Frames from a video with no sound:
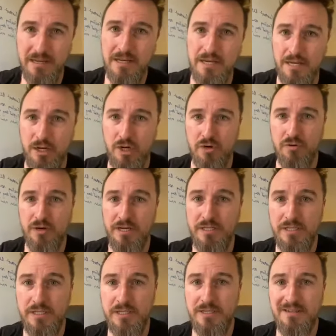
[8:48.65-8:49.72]

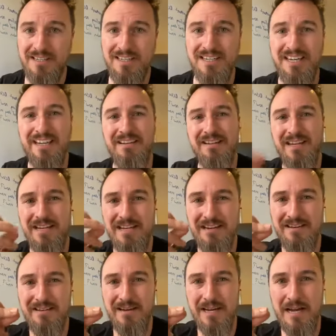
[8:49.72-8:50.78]
increase
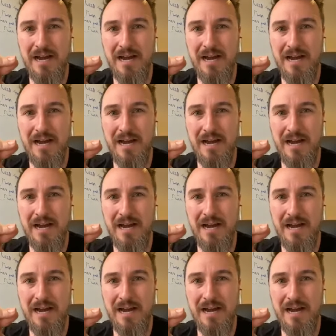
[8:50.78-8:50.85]
in